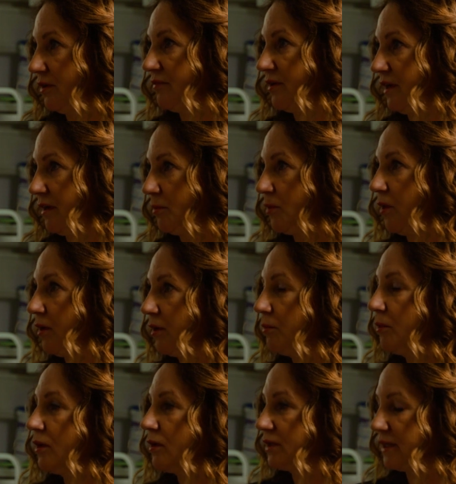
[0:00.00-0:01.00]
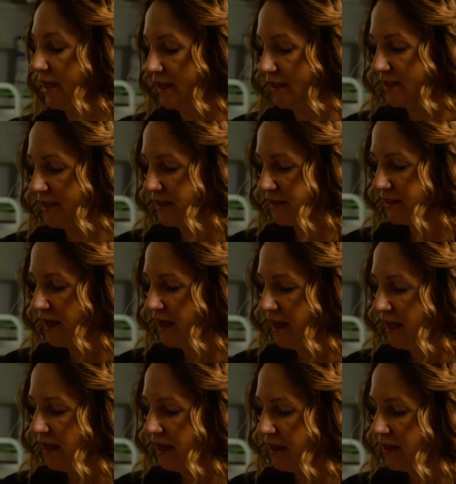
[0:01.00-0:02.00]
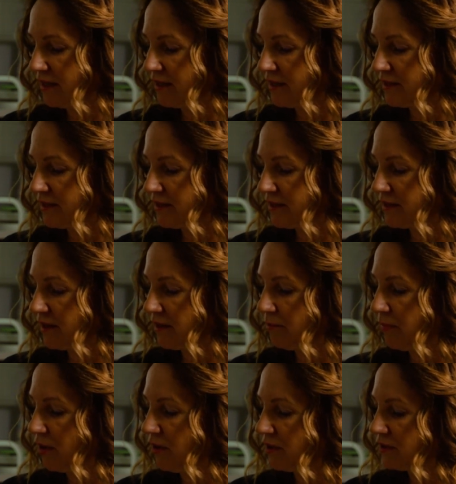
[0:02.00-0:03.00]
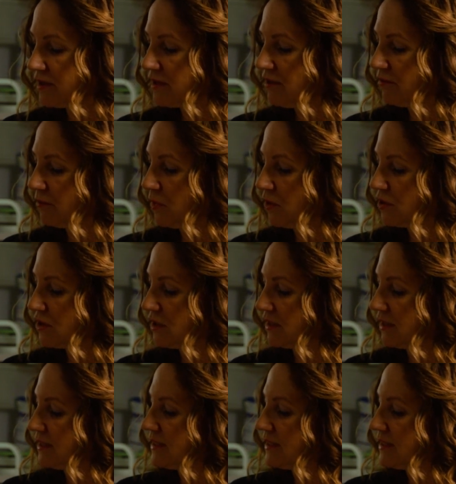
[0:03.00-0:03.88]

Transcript: of a labour ward coordinator is the importance of emotional